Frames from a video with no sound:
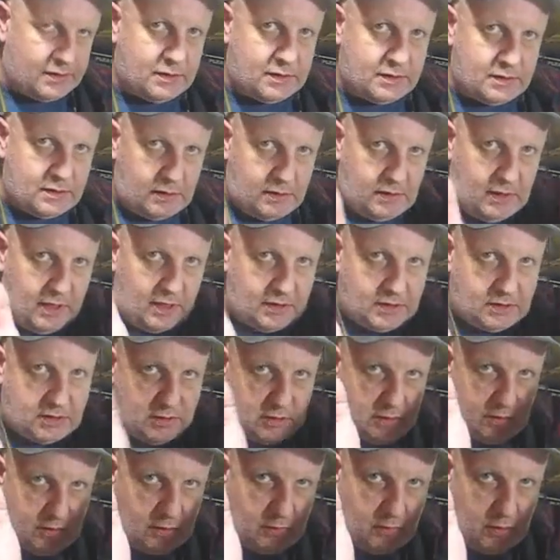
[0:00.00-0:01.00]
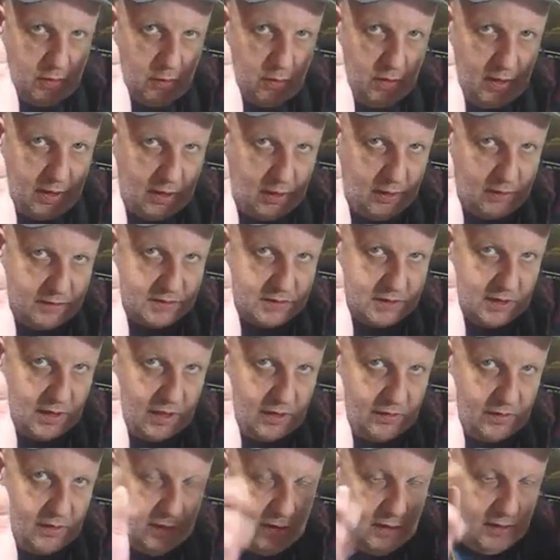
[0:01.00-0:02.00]
So you get two that were quite close
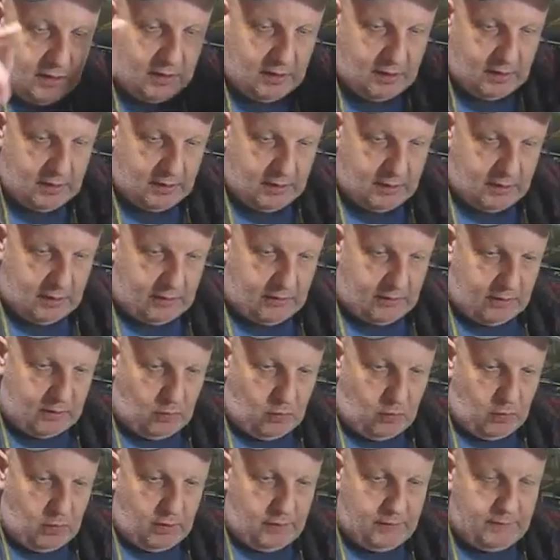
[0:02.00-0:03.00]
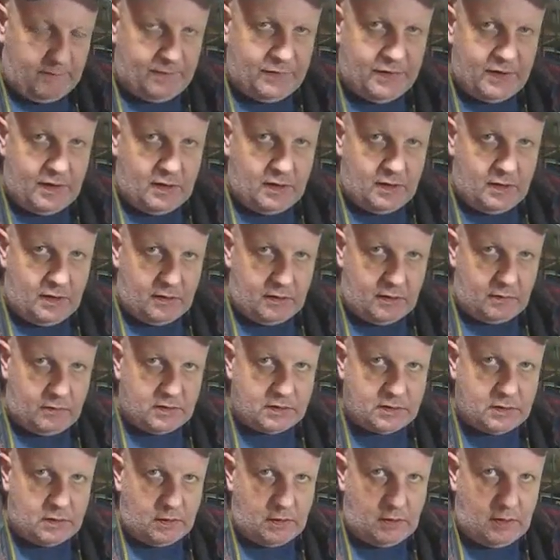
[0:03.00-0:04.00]
together, and then one that
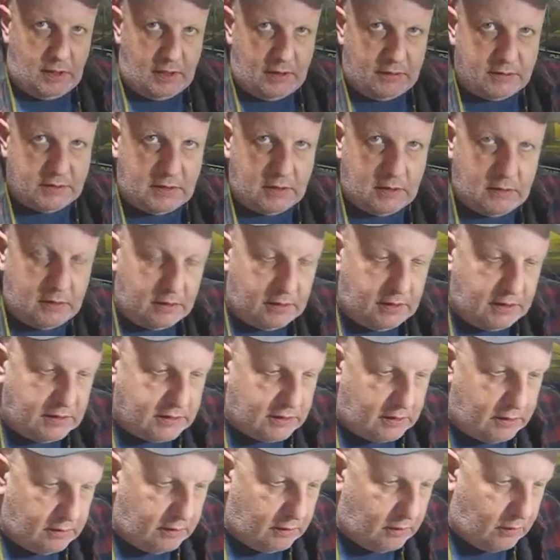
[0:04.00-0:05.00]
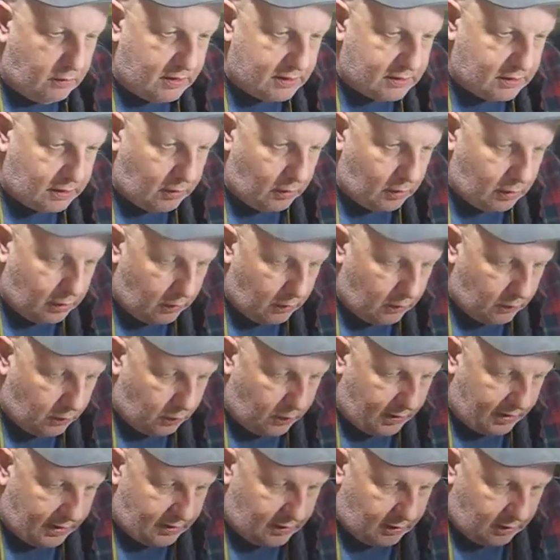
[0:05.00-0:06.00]
was all out on its own, quite a long
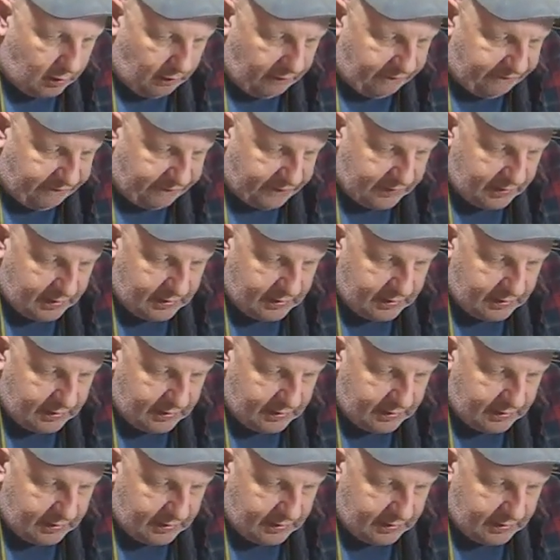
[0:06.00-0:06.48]
way off.